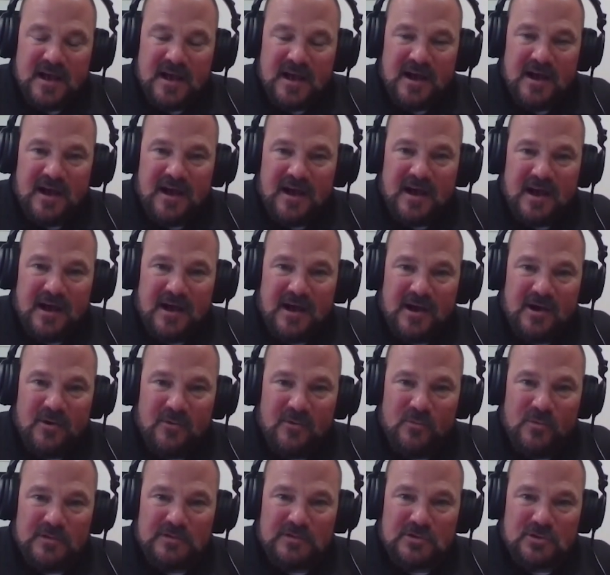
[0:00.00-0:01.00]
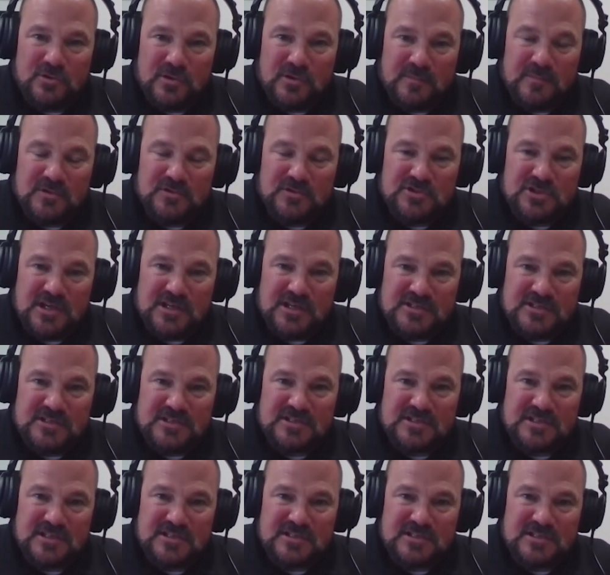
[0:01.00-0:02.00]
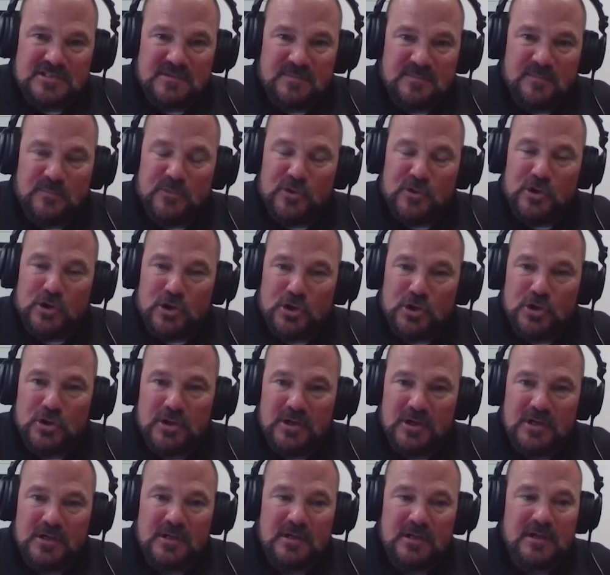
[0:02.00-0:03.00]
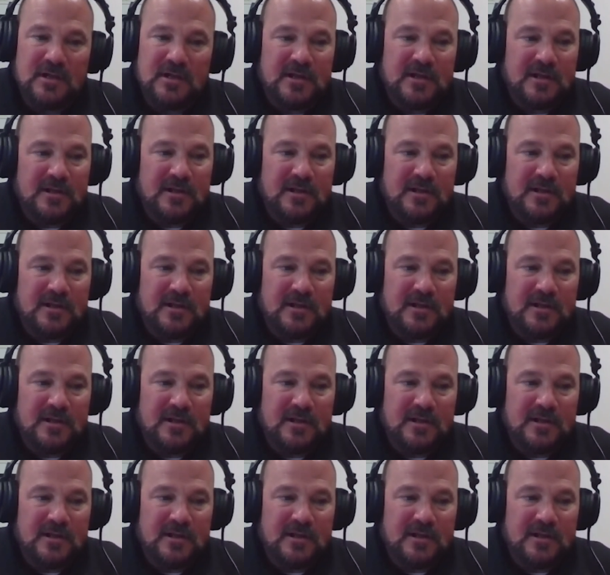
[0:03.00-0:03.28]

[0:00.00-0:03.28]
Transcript: uh, with the criminal justice system, the good,